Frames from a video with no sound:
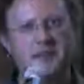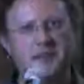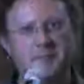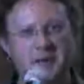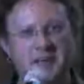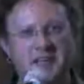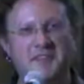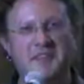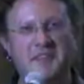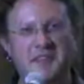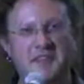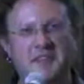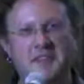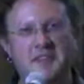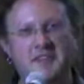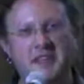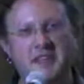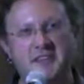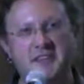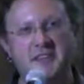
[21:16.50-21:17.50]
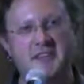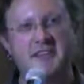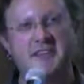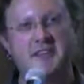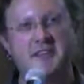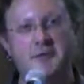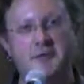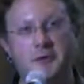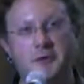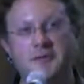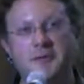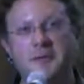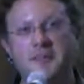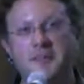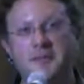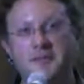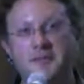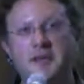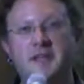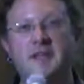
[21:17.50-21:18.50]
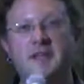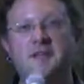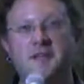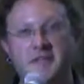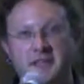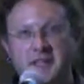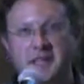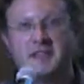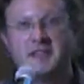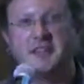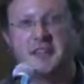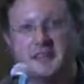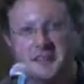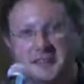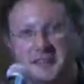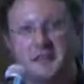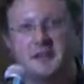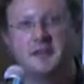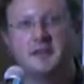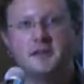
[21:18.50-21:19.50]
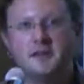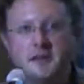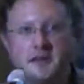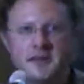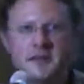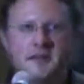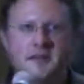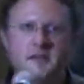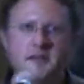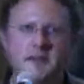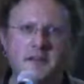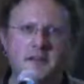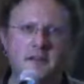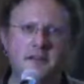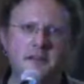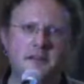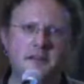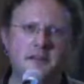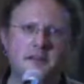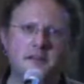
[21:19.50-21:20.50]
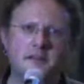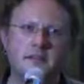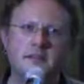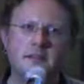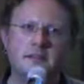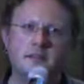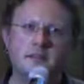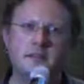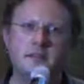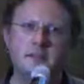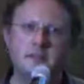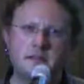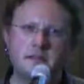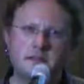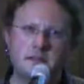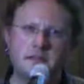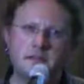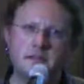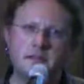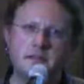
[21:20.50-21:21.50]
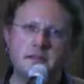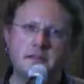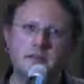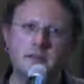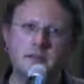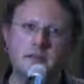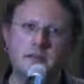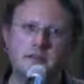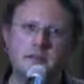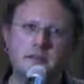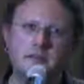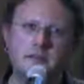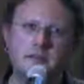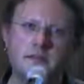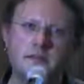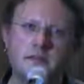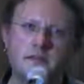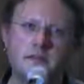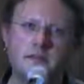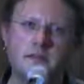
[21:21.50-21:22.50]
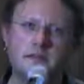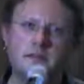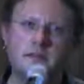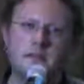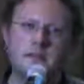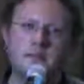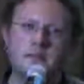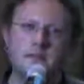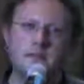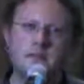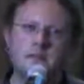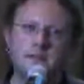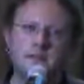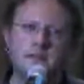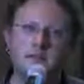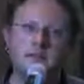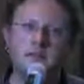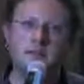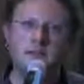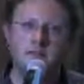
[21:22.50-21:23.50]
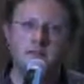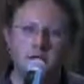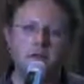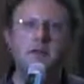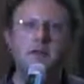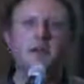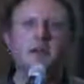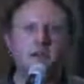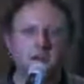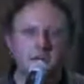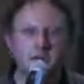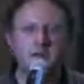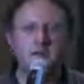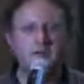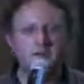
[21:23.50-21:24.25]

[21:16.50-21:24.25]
that, because then the, they think it's authoritative think because it's got an ID. And they, and they, also feel like they don't have the qualifications to improve it. Okay. Um, and